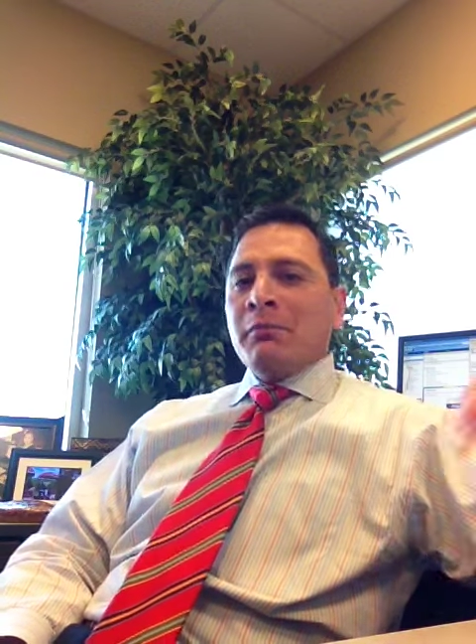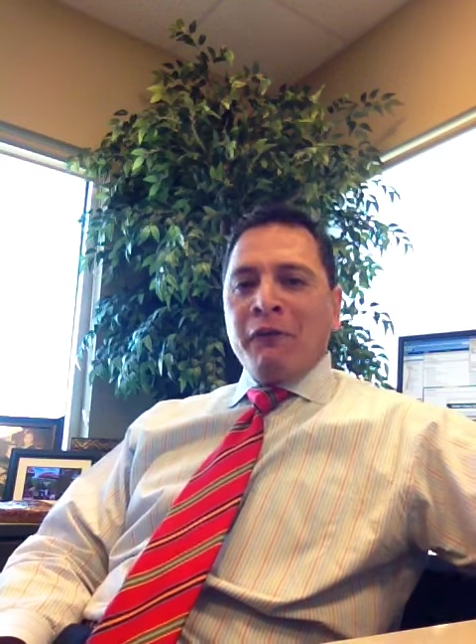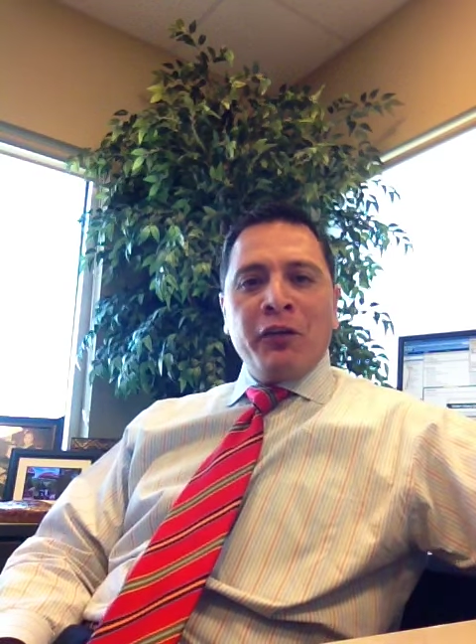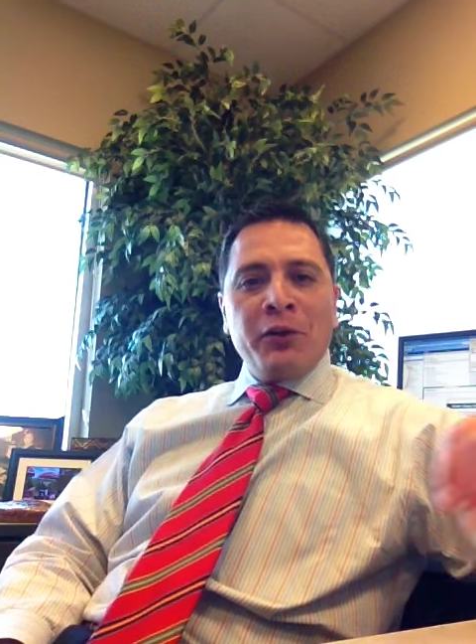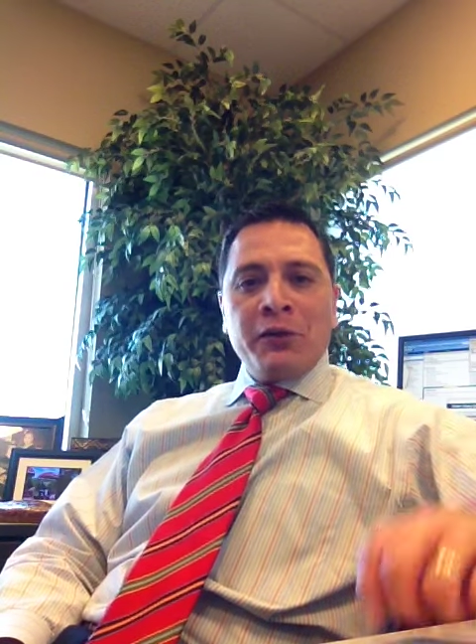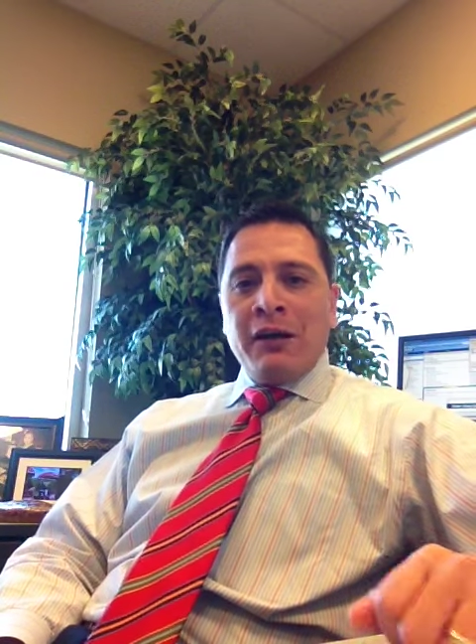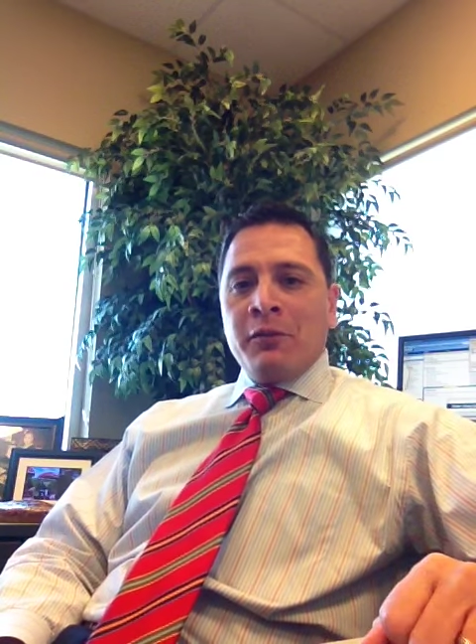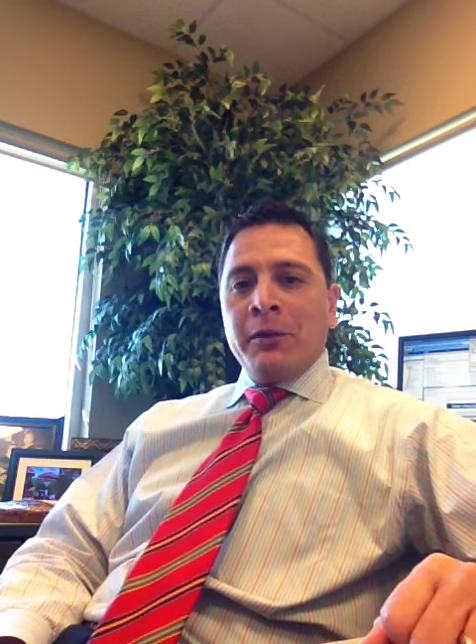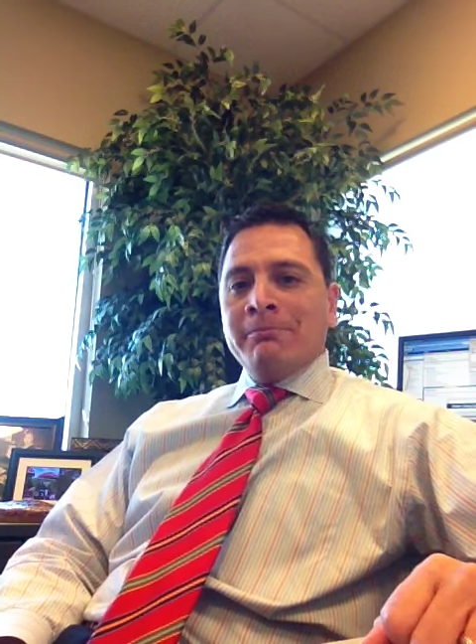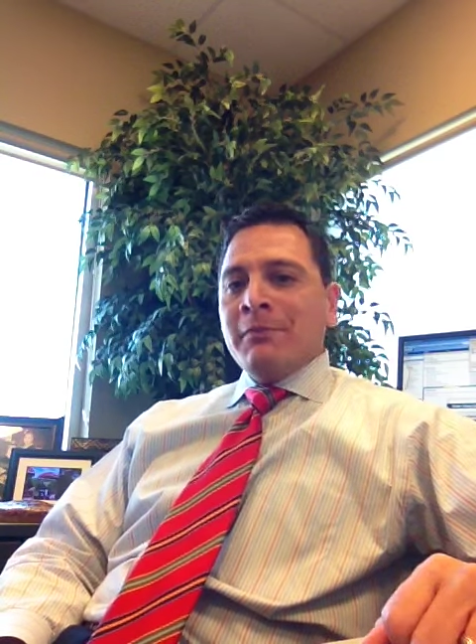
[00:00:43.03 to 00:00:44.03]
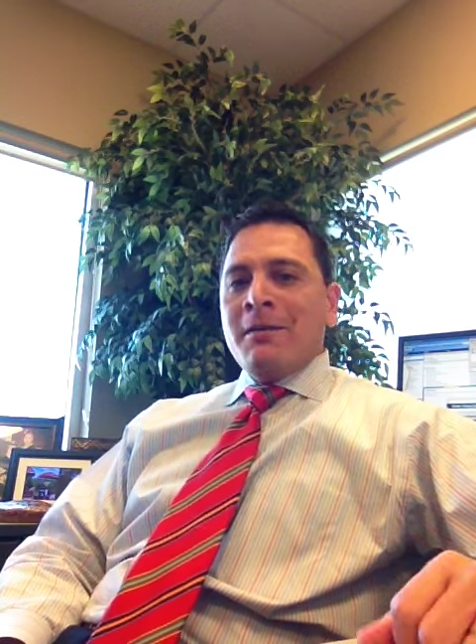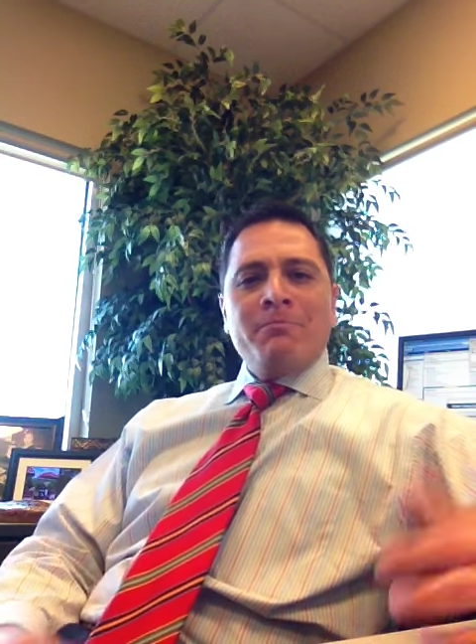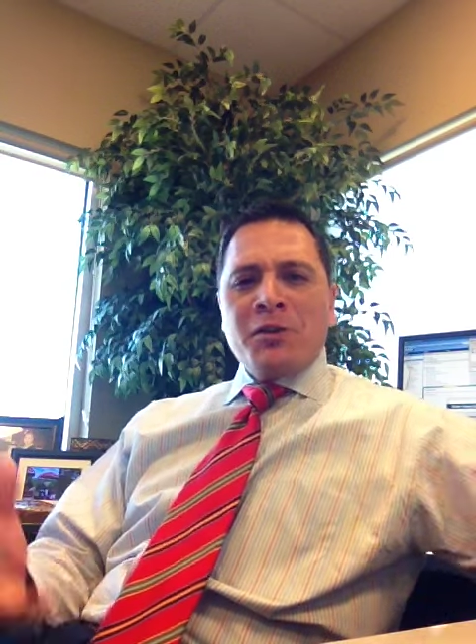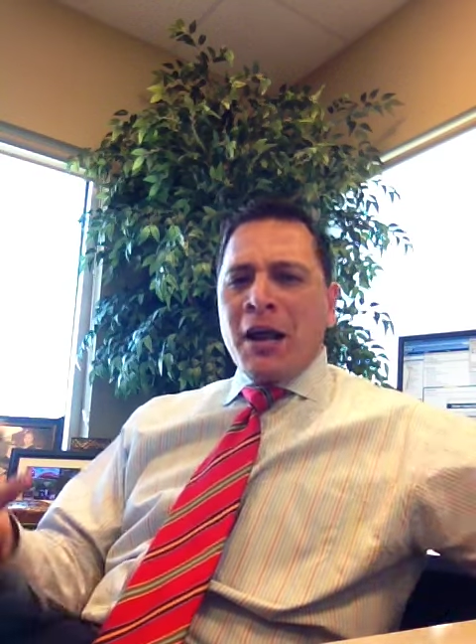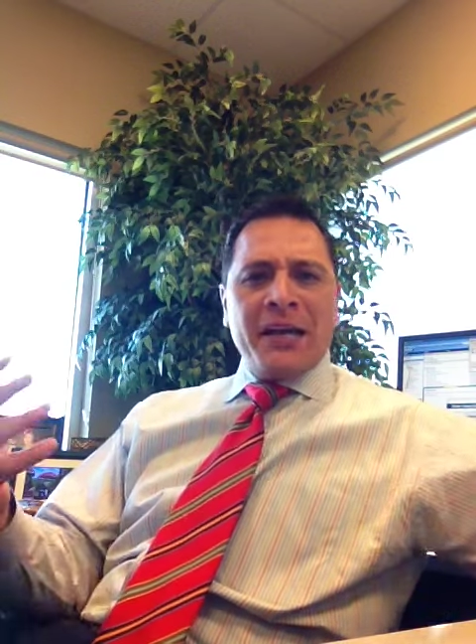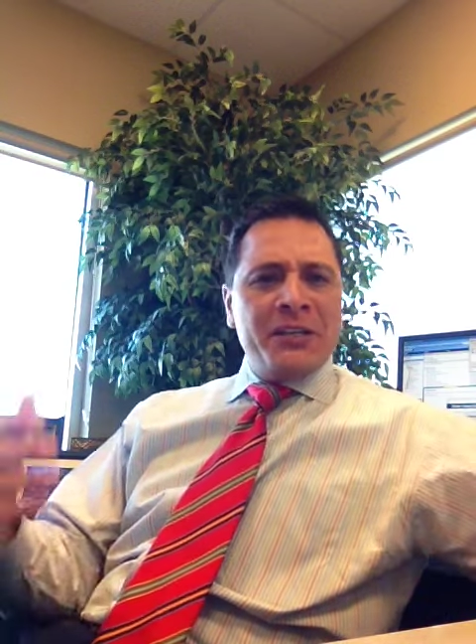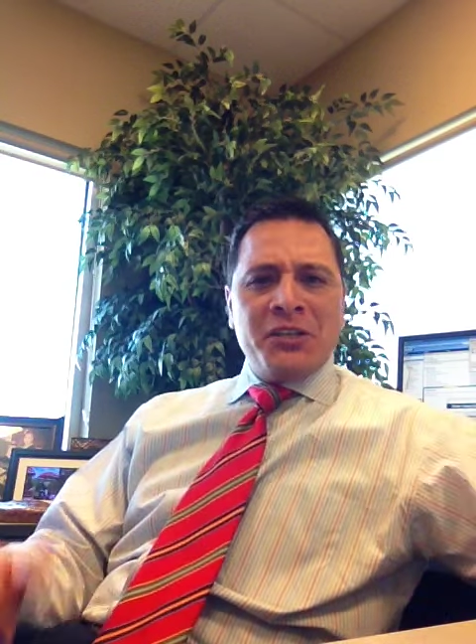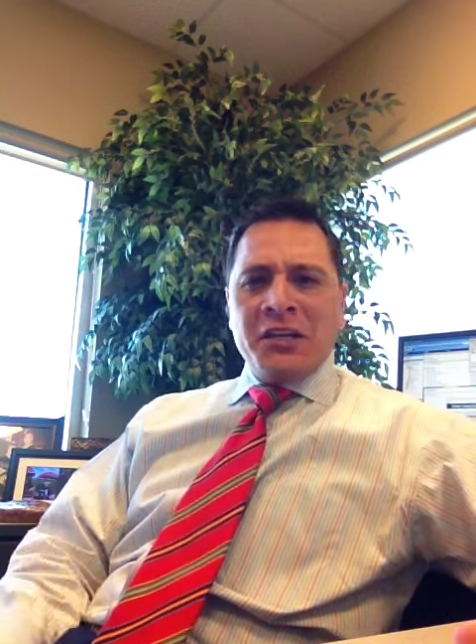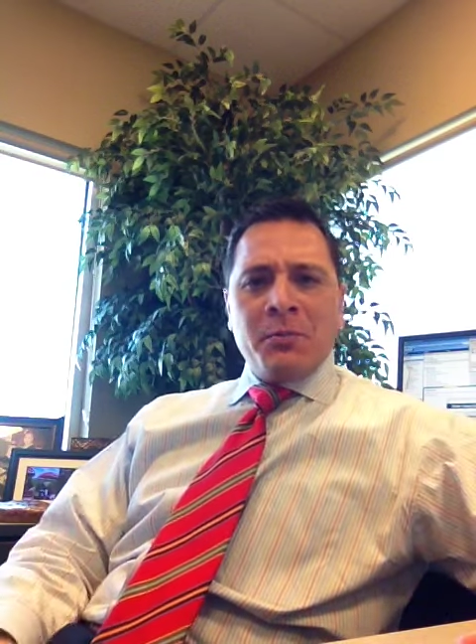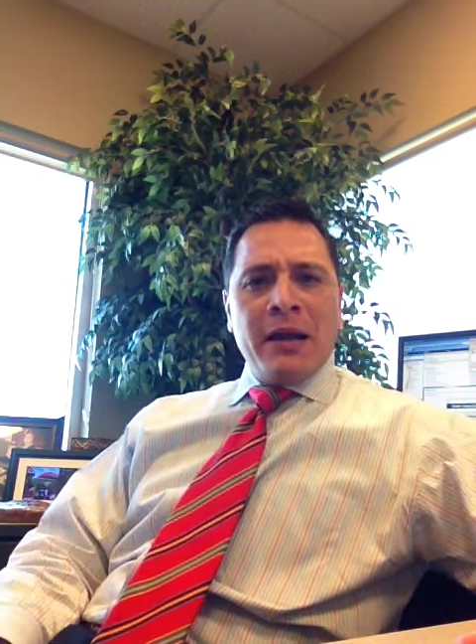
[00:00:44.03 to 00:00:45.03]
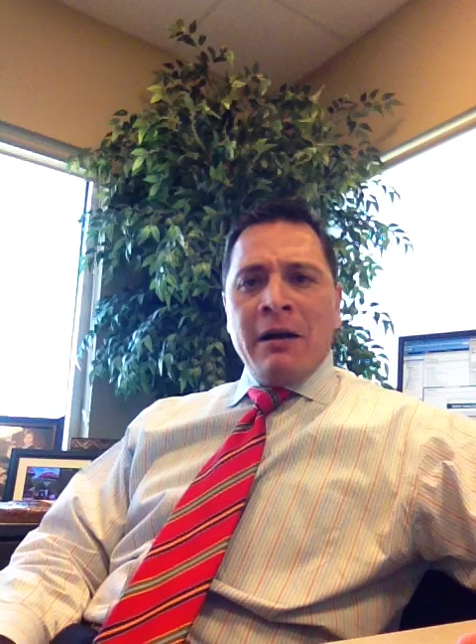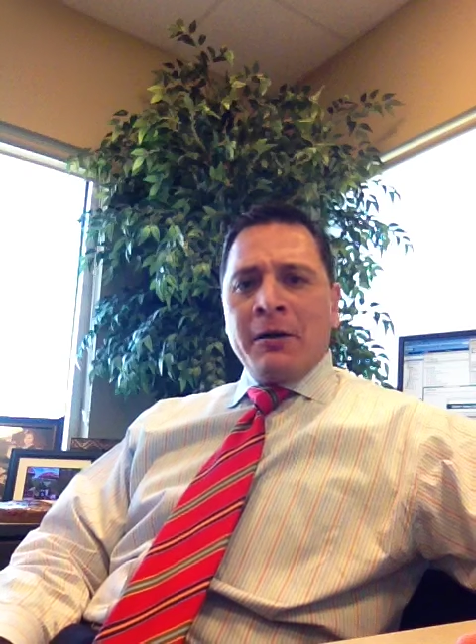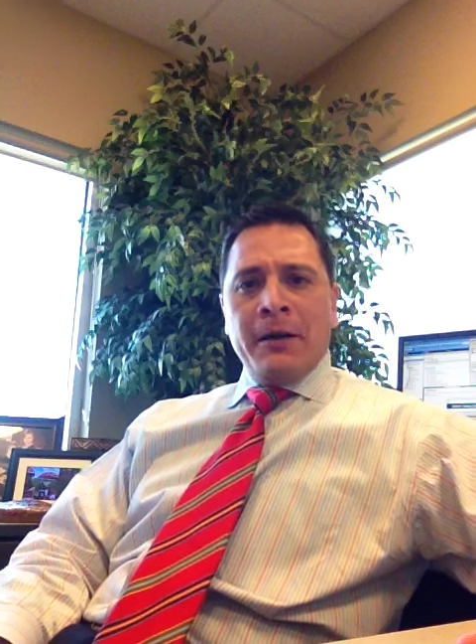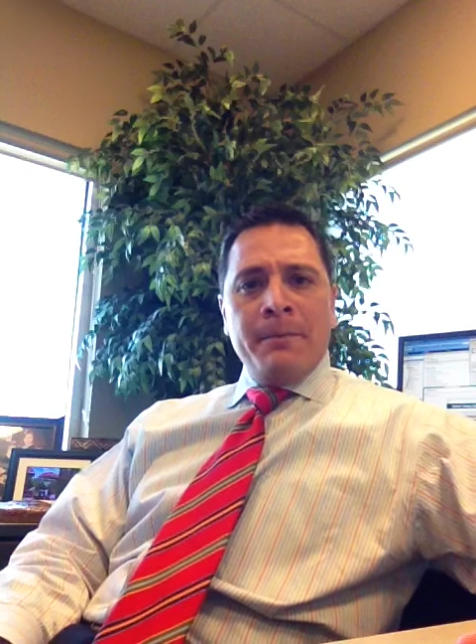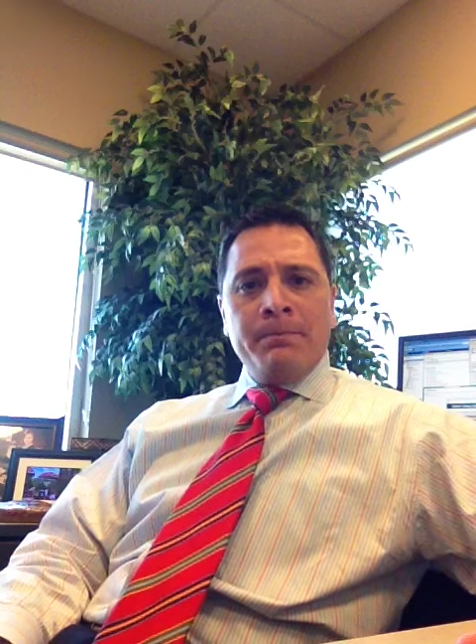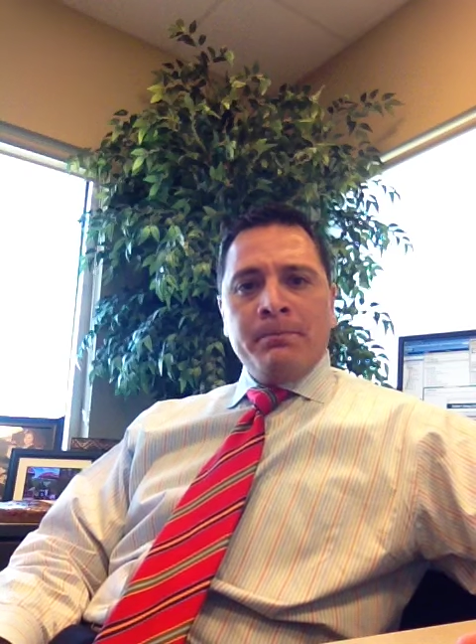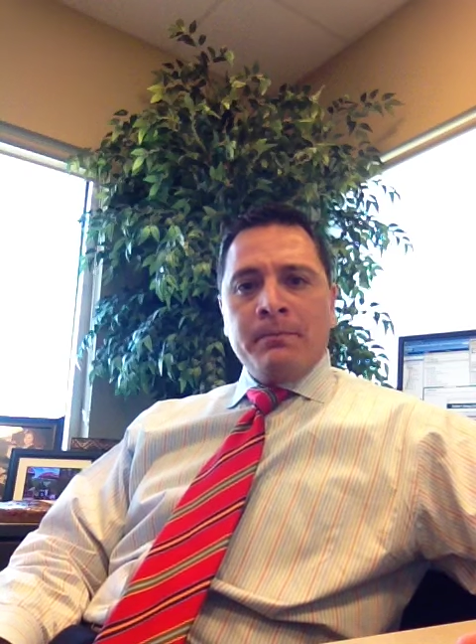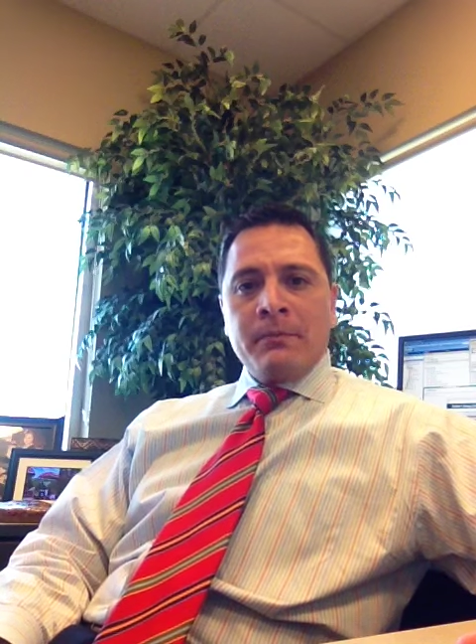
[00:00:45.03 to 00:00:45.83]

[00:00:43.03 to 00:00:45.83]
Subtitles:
my federal government, they're not going to change my outcome.